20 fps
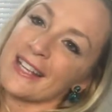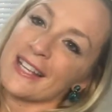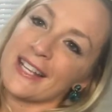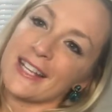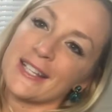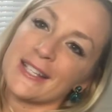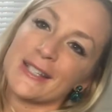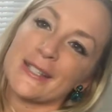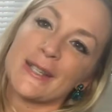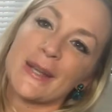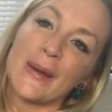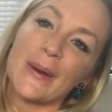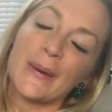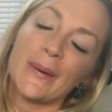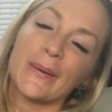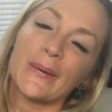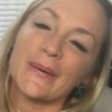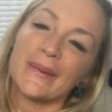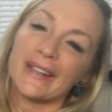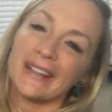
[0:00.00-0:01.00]

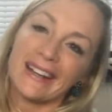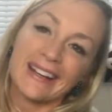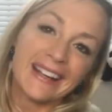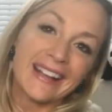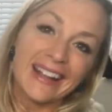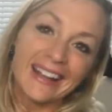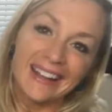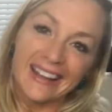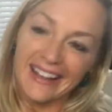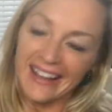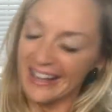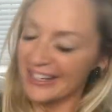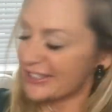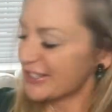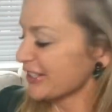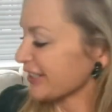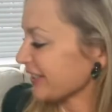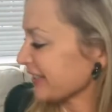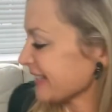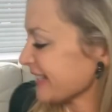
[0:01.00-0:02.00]
So again, I got
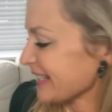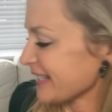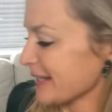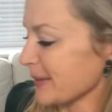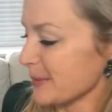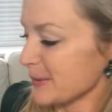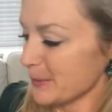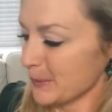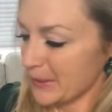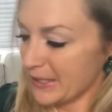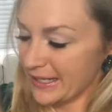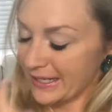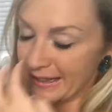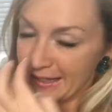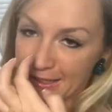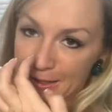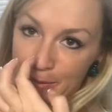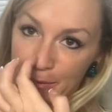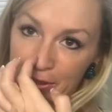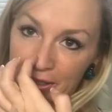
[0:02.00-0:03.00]
chills as I was reading
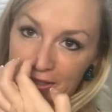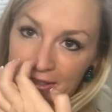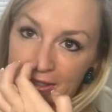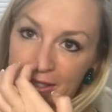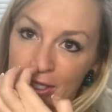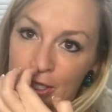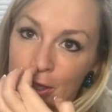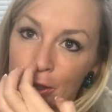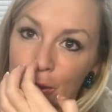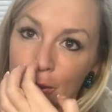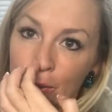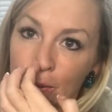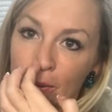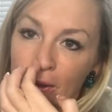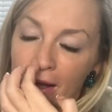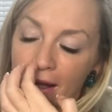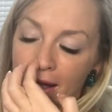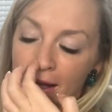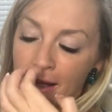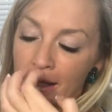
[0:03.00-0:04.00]
this book to
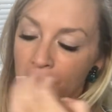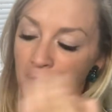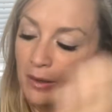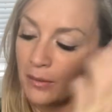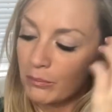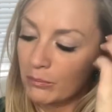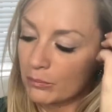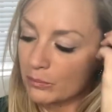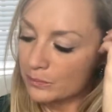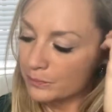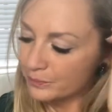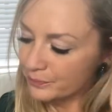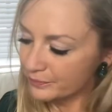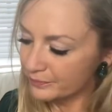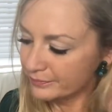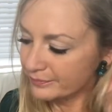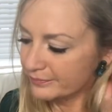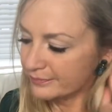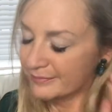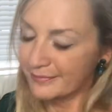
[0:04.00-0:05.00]
you.
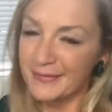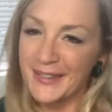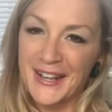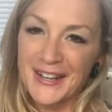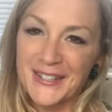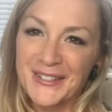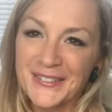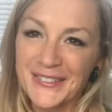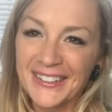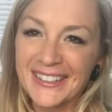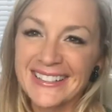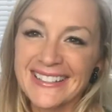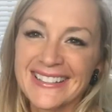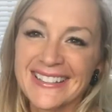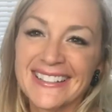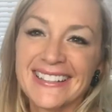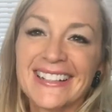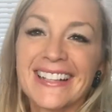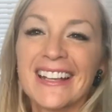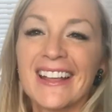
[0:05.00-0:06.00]
Thanks for
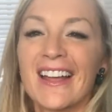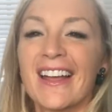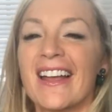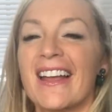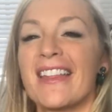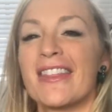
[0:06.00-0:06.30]
listening.